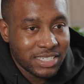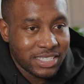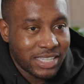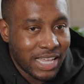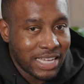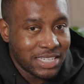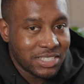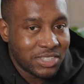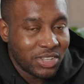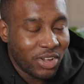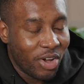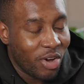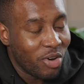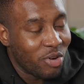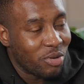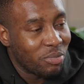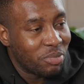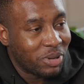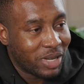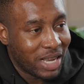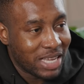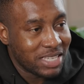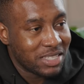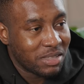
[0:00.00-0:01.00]
That's that's the
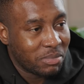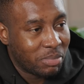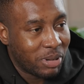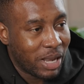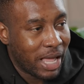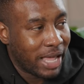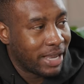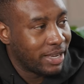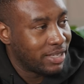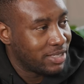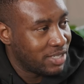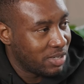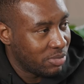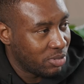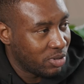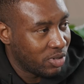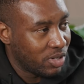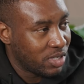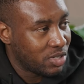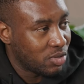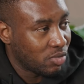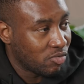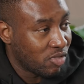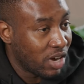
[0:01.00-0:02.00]
hope and that's the plan, to be
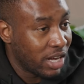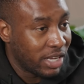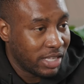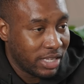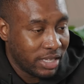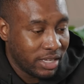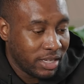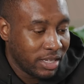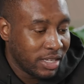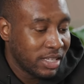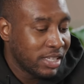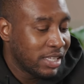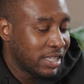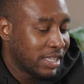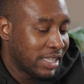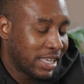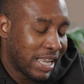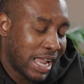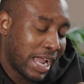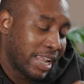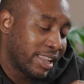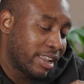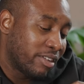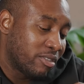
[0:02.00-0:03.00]
honest. Already,
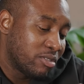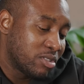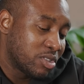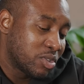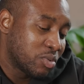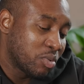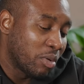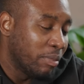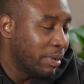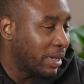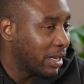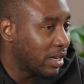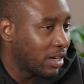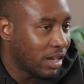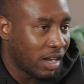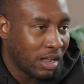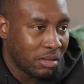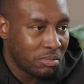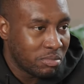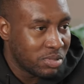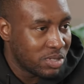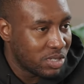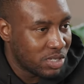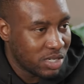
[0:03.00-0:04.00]
like, there are swimming
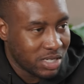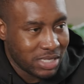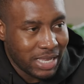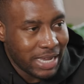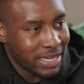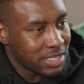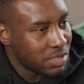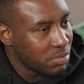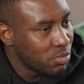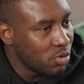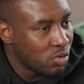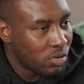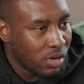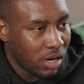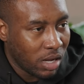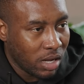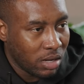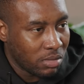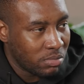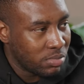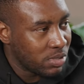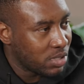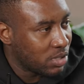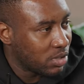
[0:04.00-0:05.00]
clubs, just like small
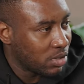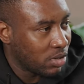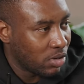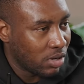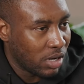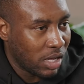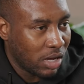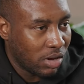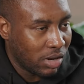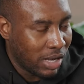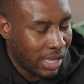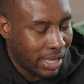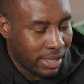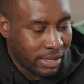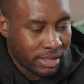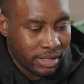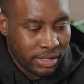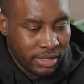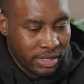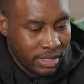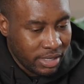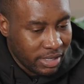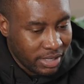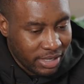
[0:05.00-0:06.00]
clubs mm-hmm. or, or
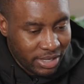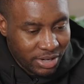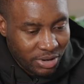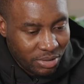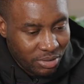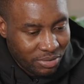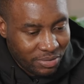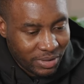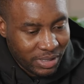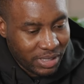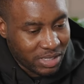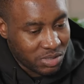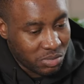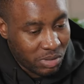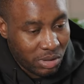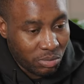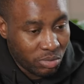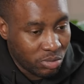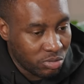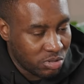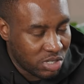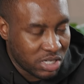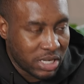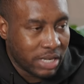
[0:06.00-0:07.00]
like, you know, affiliates where
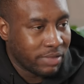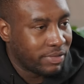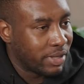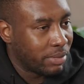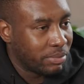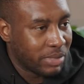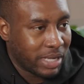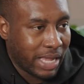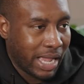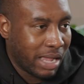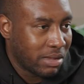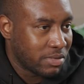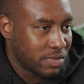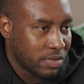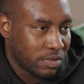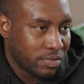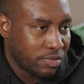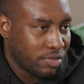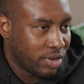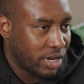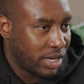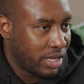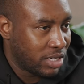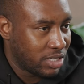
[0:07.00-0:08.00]
we'll just give them the caps for
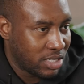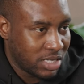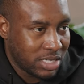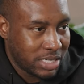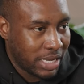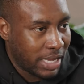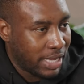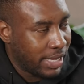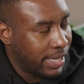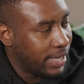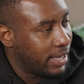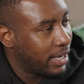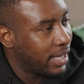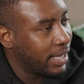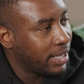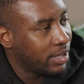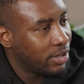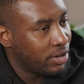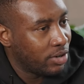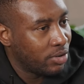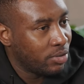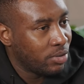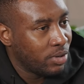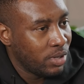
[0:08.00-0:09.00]
free and just say, yeah,
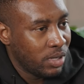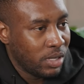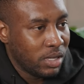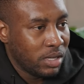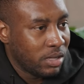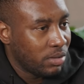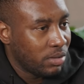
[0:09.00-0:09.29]
like, you know,